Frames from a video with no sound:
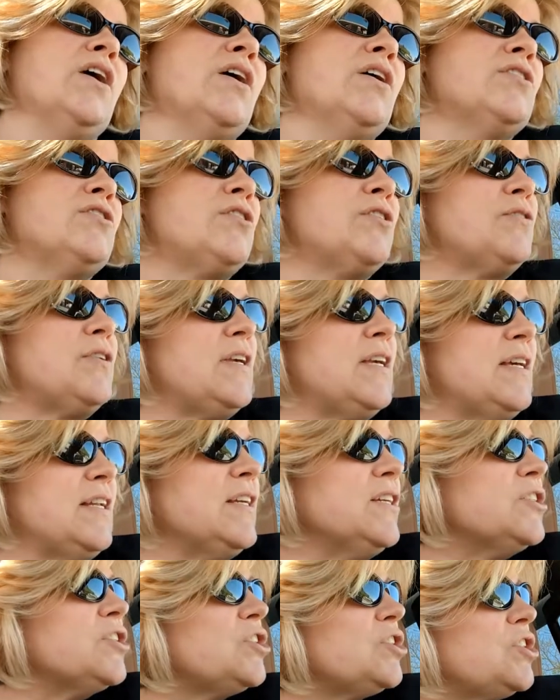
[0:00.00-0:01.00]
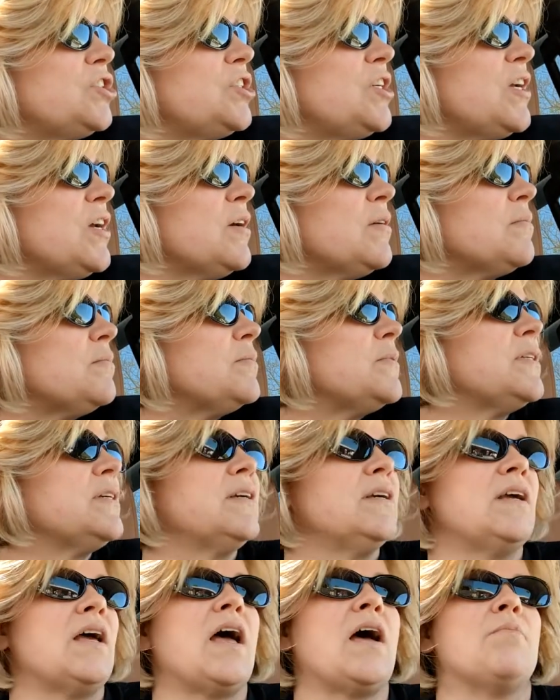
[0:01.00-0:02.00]
to get it shipped.
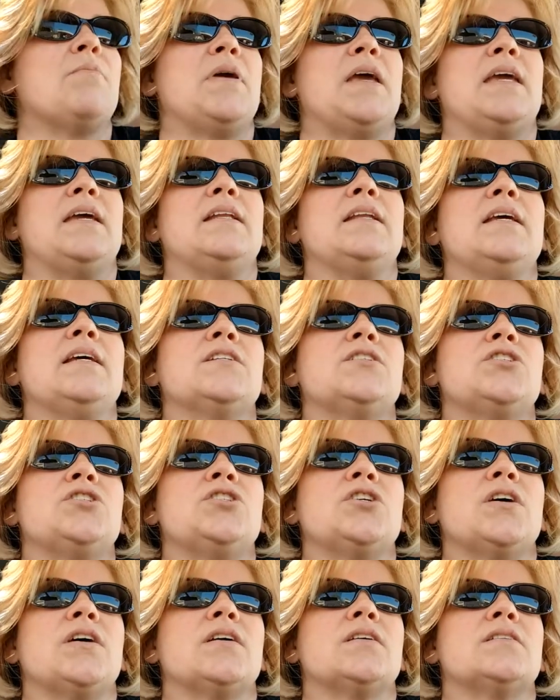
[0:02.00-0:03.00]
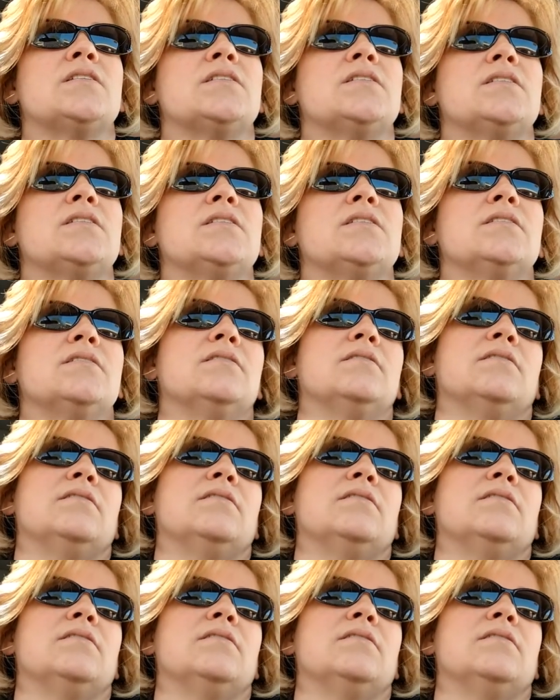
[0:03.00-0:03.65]
I mean, it's just,